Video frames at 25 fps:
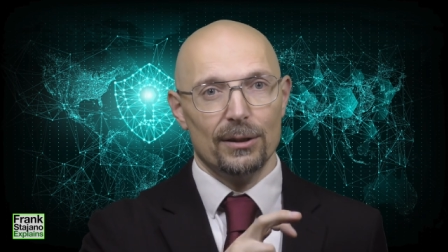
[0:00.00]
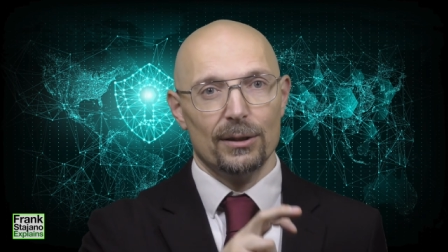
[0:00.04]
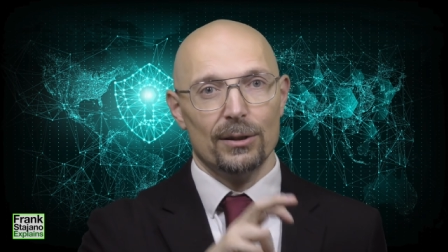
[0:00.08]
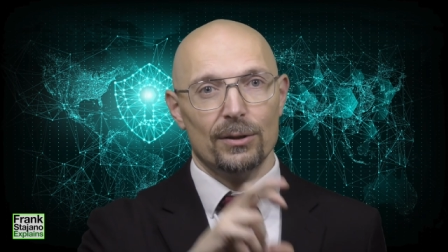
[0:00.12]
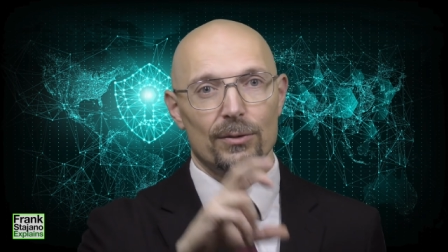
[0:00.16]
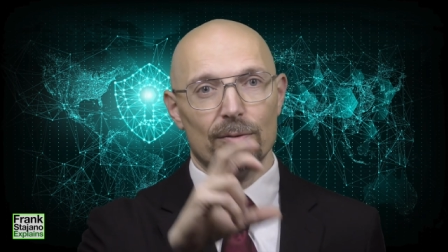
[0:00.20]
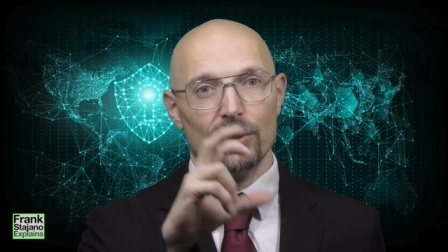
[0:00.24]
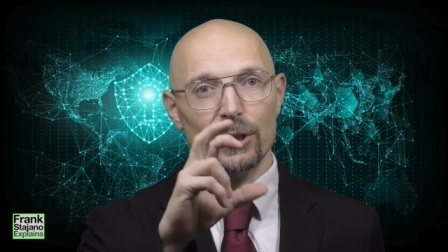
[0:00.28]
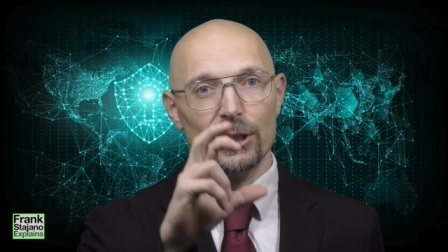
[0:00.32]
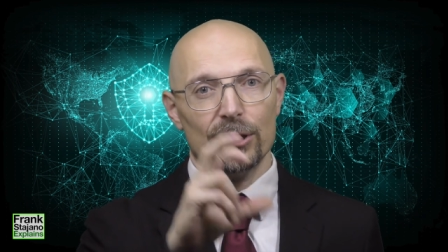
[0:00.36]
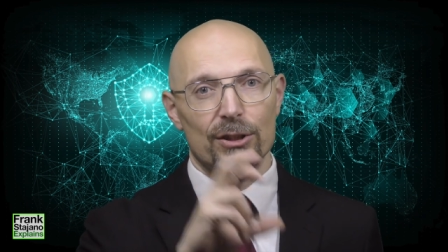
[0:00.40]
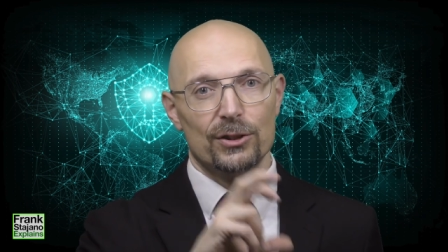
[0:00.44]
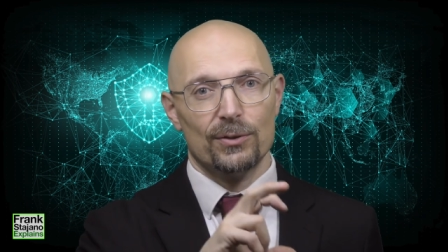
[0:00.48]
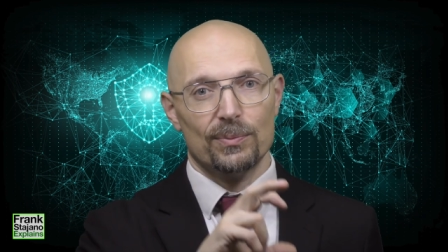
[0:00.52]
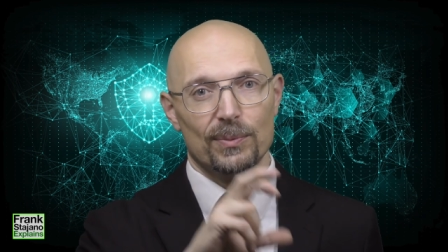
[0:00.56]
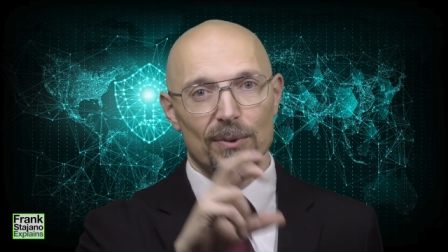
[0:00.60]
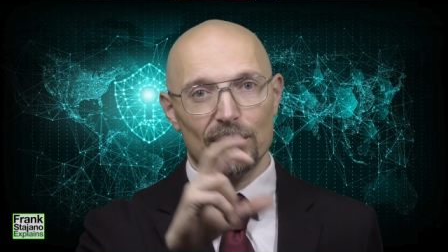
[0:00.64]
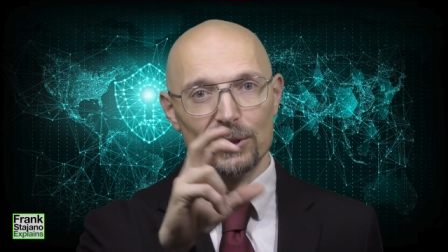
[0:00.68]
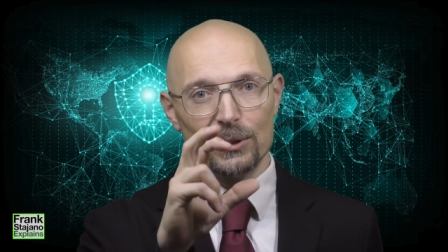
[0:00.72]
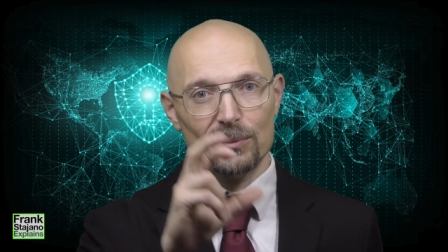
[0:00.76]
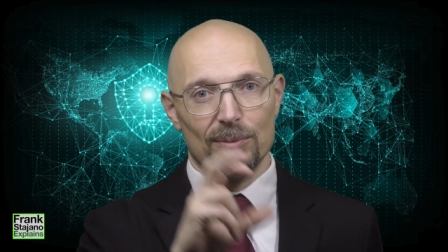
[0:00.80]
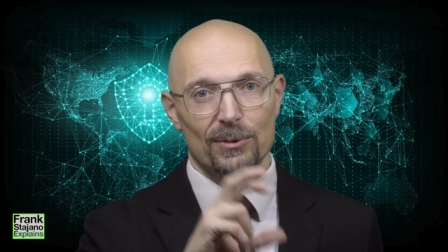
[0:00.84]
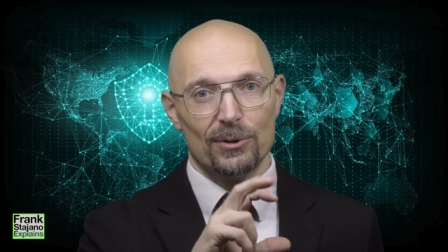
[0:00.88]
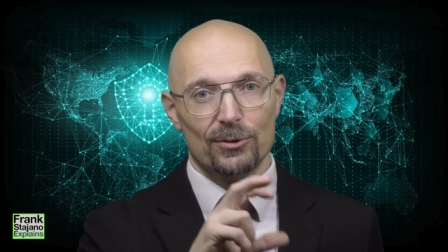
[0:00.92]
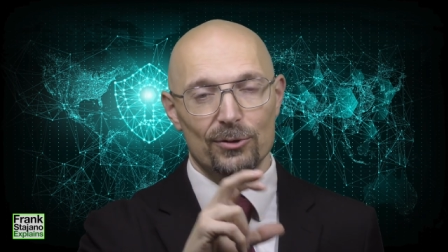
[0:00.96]
a range of
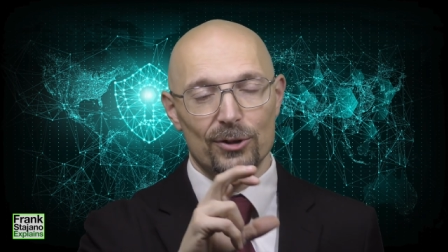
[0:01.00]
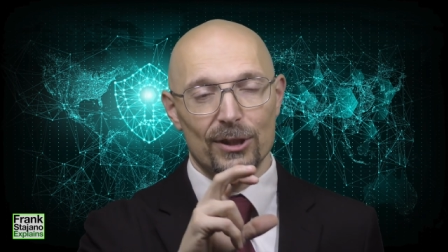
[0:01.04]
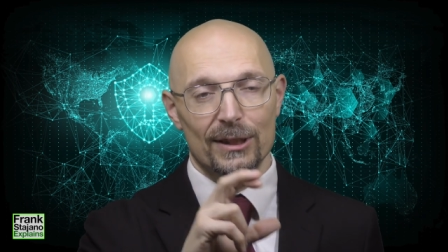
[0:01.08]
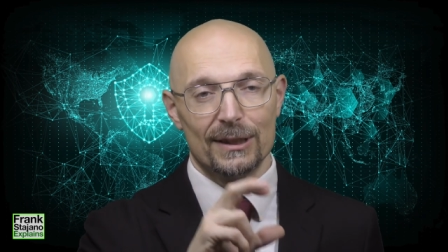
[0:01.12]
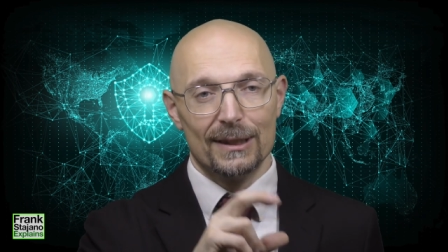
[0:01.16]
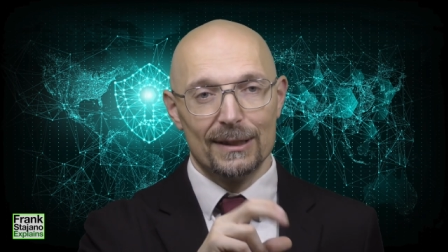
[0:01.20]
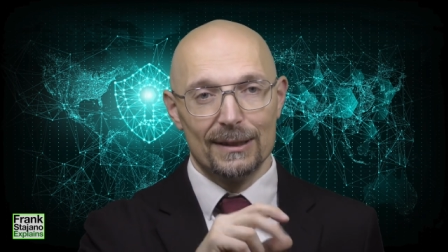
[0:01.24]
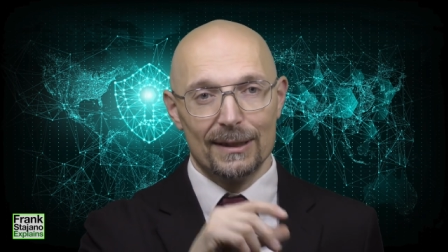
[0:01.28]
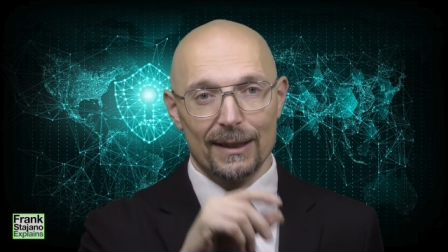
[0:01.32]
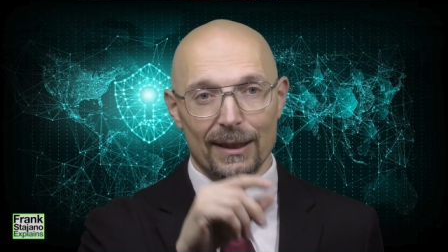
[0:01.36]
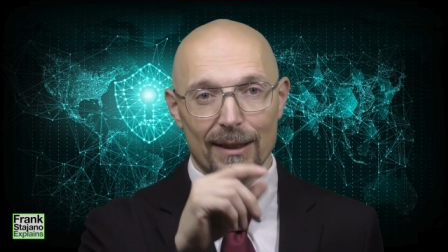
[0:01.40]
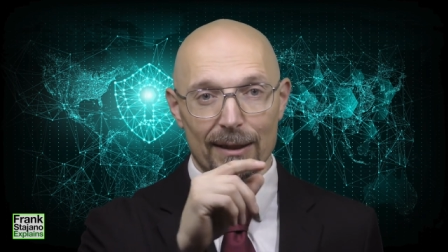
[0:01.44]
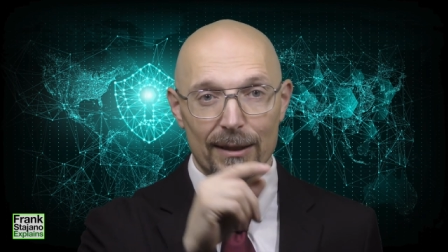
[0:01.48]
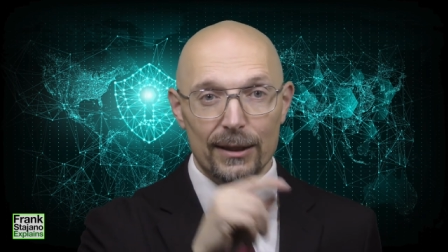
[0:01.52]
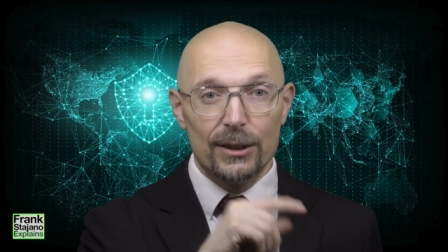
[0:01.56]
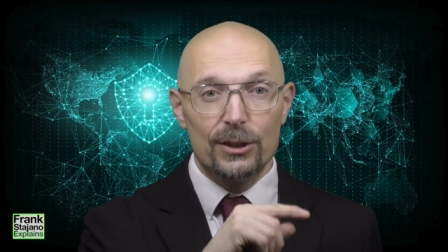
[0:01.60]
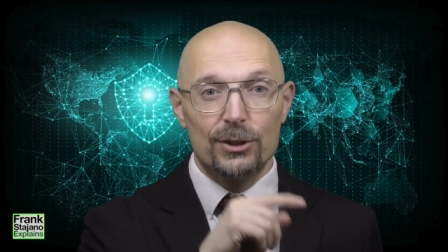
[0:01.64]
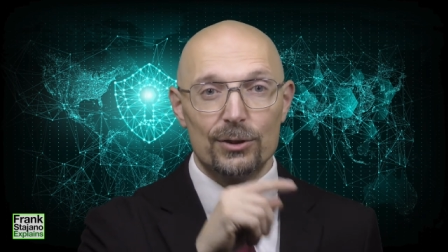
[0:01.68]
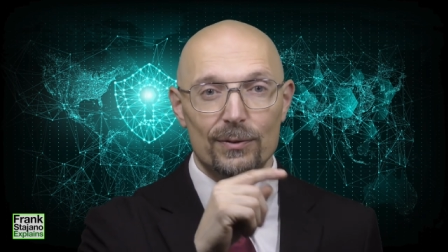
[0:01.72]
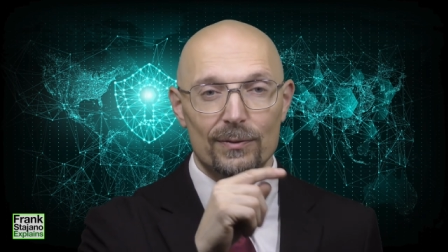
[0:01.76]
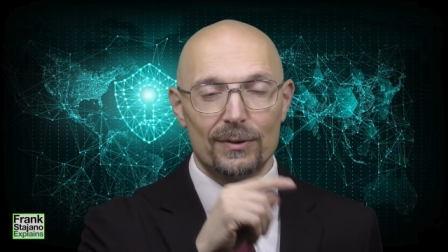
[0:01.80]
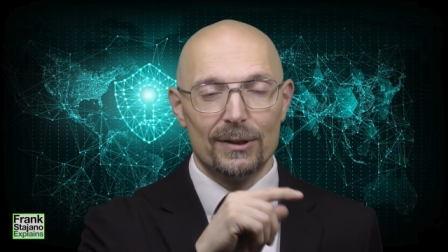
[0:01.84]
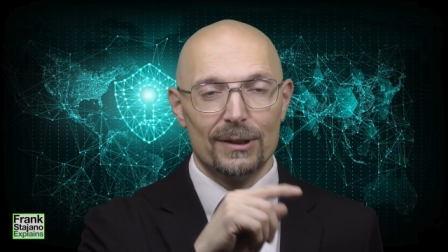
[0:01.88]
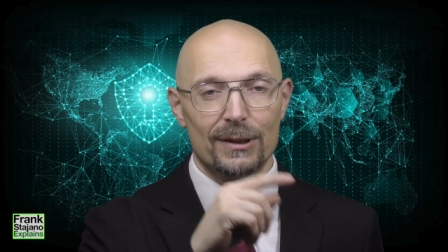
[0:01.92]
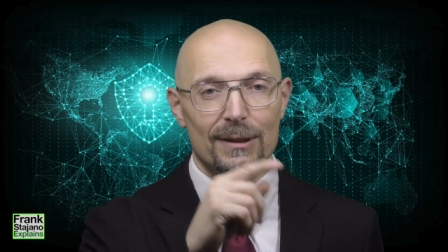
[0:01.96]
possible addresses and
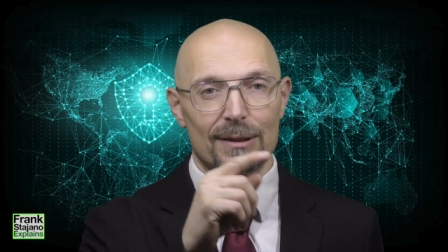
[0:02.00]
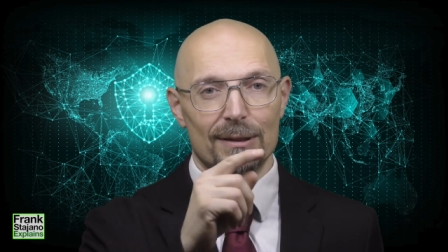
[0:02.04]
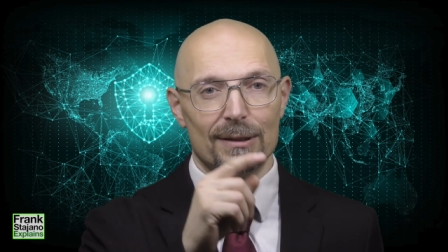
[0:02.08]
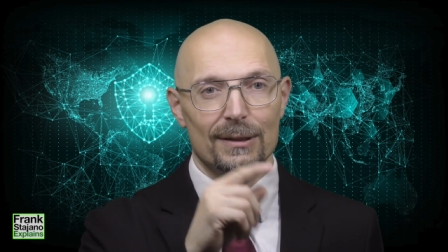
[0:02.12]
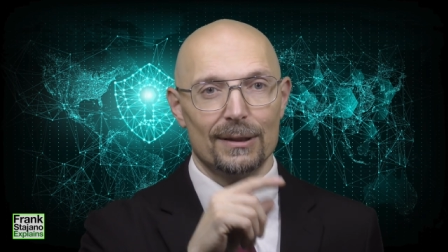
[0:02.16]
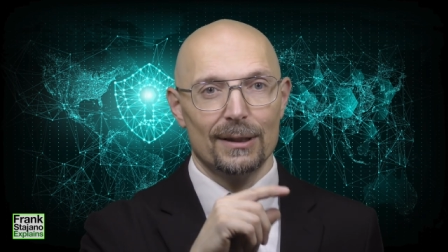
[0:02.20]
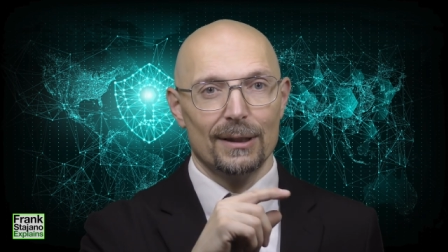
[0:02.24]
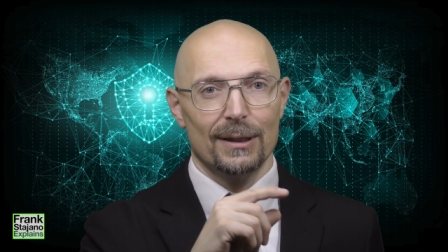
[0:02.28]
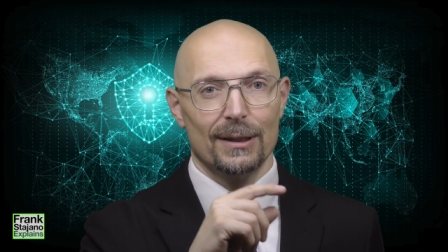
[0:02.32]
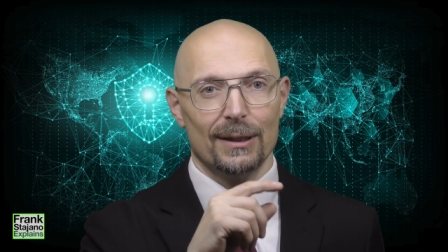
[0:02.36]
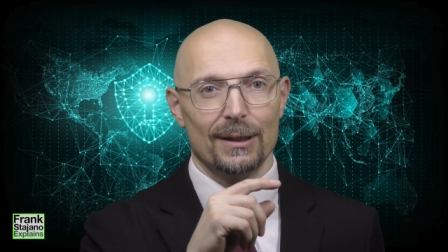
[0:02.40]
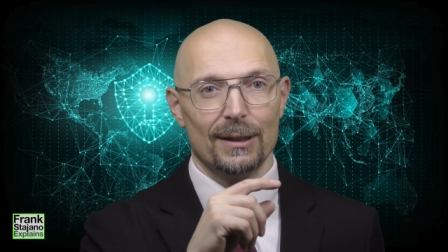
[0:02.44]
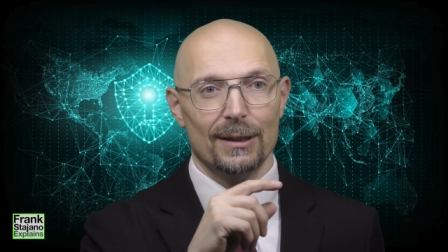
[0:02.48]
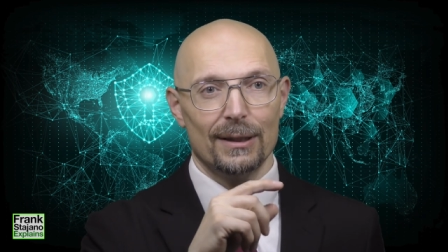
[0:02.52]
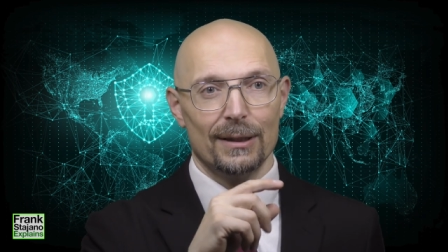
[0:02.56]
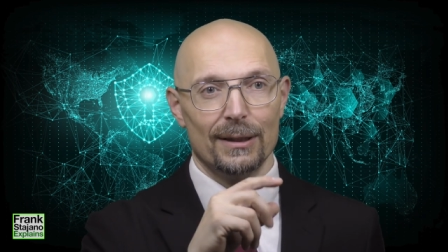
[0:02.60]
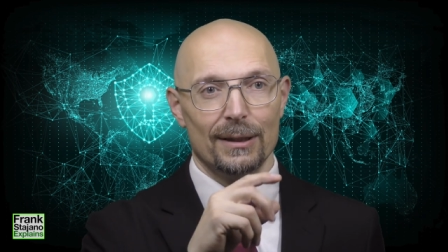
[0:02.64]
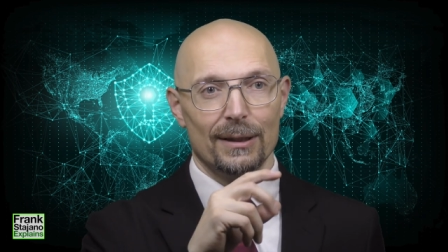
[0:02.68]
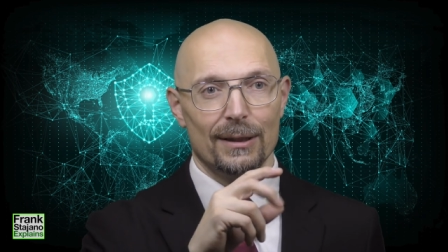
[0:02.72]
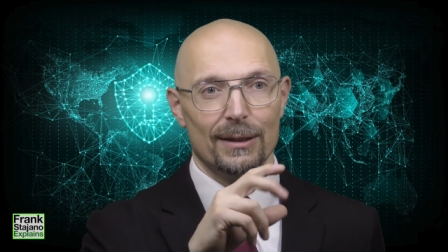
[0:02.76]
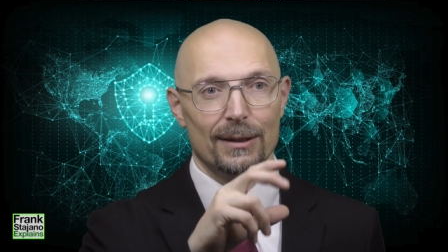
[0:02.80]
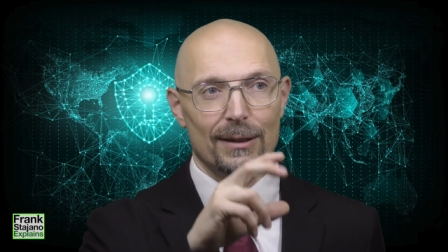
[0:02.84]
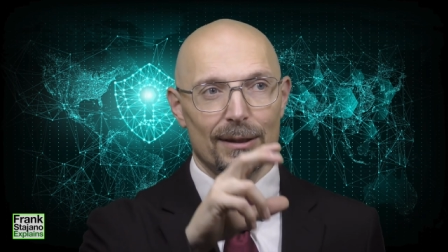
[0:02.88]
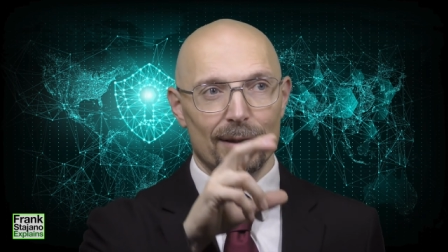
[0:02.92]
each of these uh,